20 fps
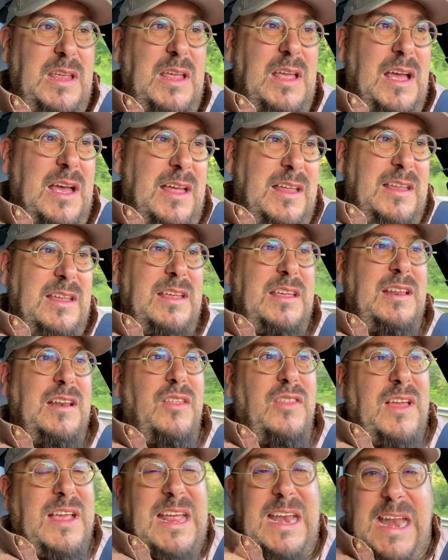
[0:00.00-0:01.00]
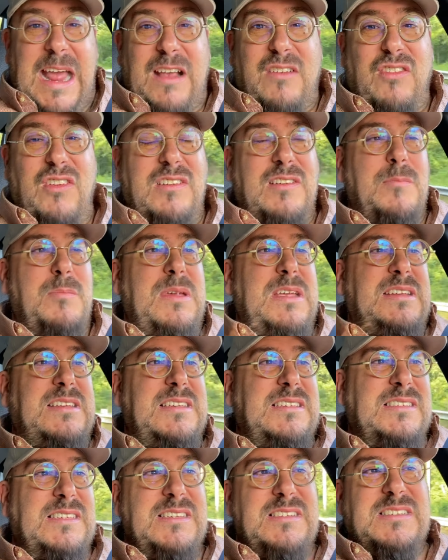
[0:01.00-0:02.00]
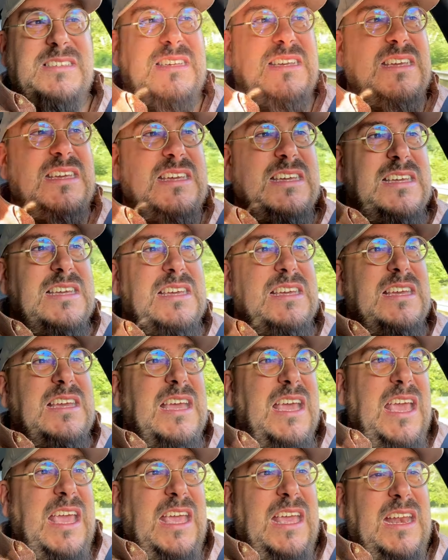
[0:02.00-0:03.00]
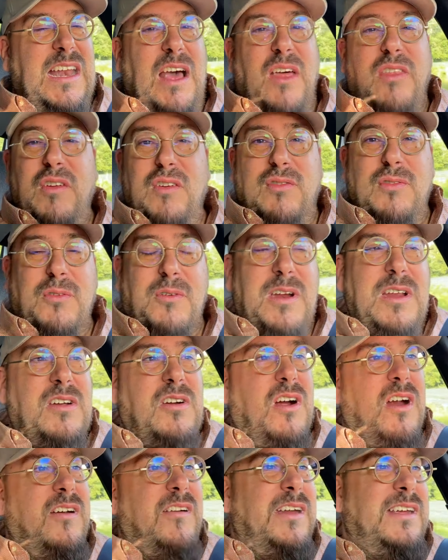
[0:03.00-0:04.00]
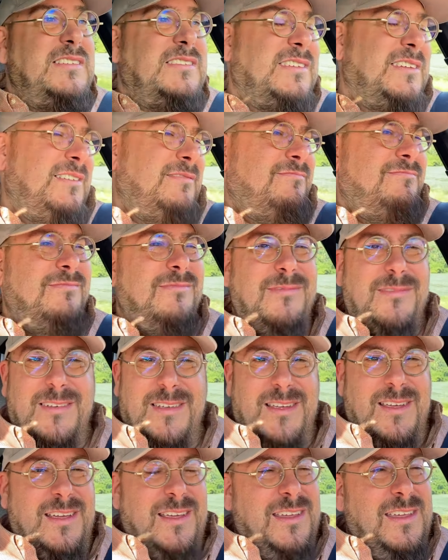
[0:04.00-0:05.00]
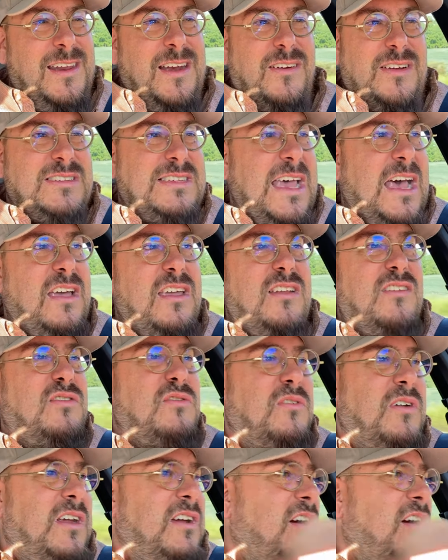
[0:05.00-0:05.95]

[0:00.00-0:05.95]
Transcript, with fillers: uh, you know the connection to BTCC and other touring car racing, you know Italian touring